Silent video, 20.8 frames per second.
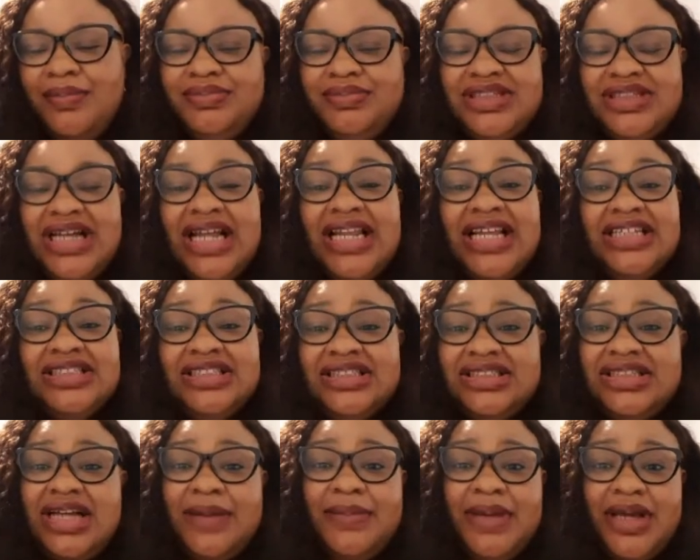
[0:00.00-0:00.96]

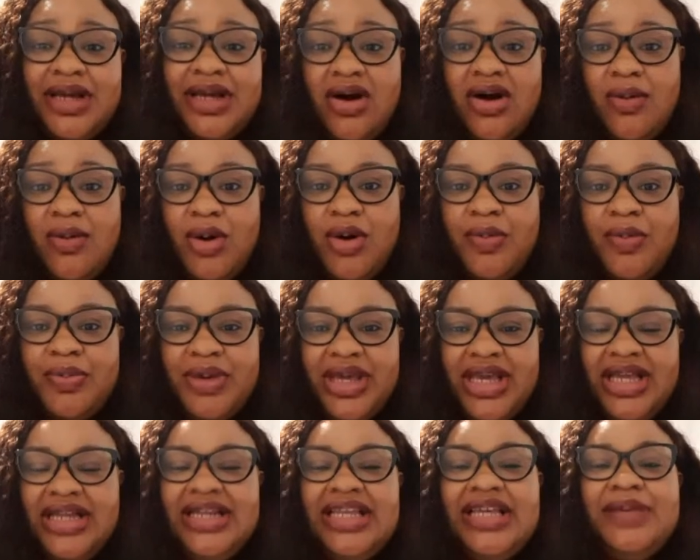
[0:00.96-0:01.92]
challenges that may come up
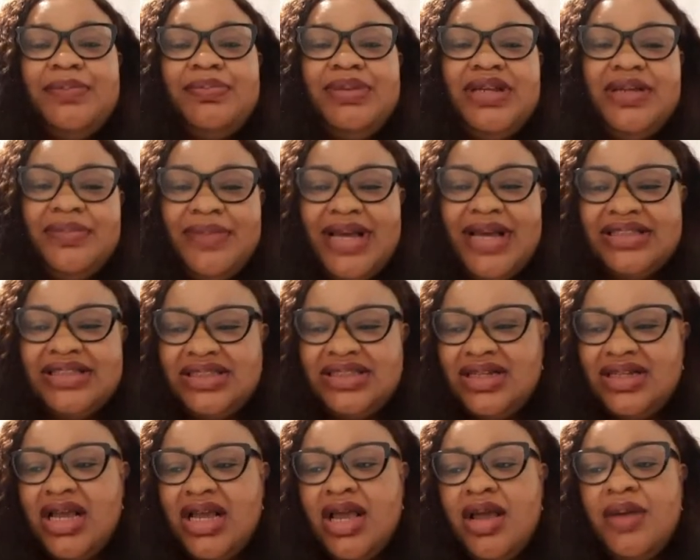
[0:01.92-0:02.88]
in
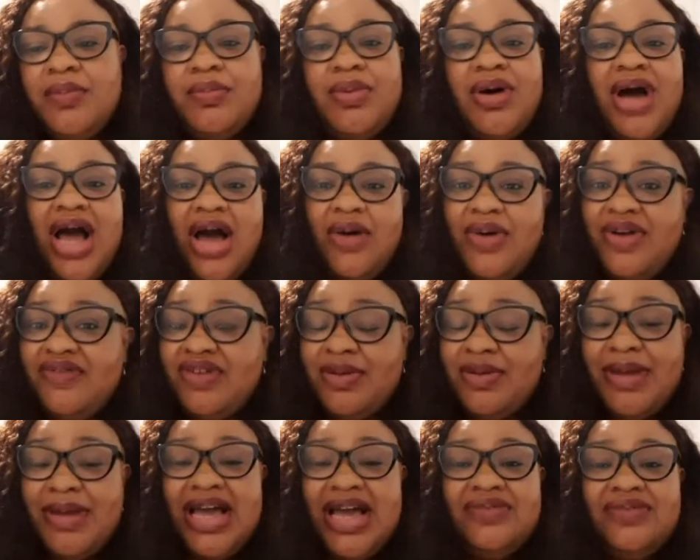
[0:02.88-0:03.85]
implementing. But however,
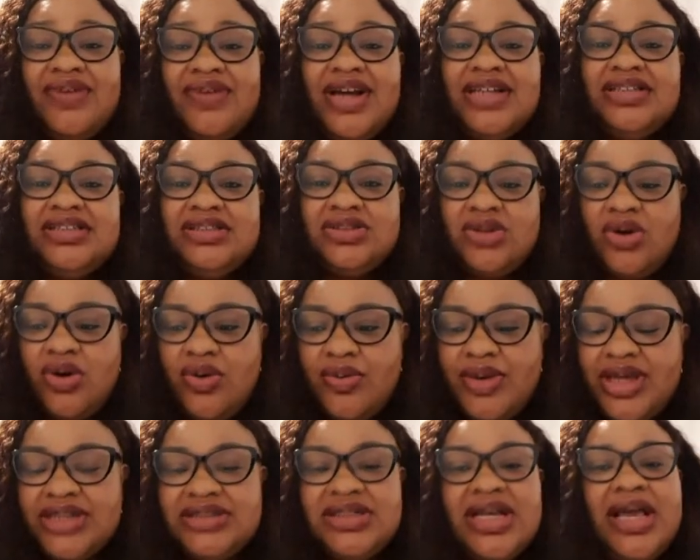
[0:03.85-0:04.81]
my advice is
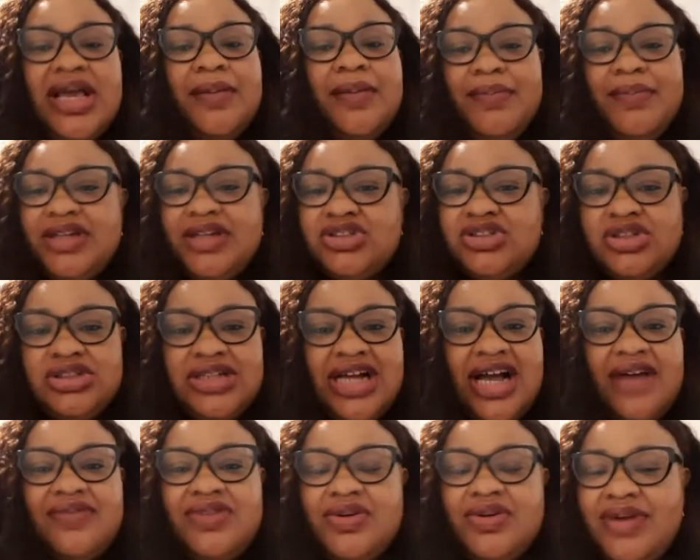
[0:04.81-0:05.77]
always make sure you
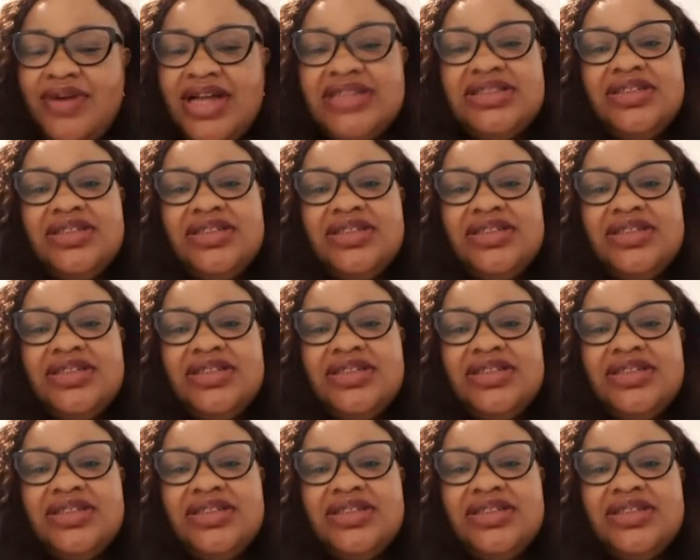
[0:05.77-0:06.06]
have the right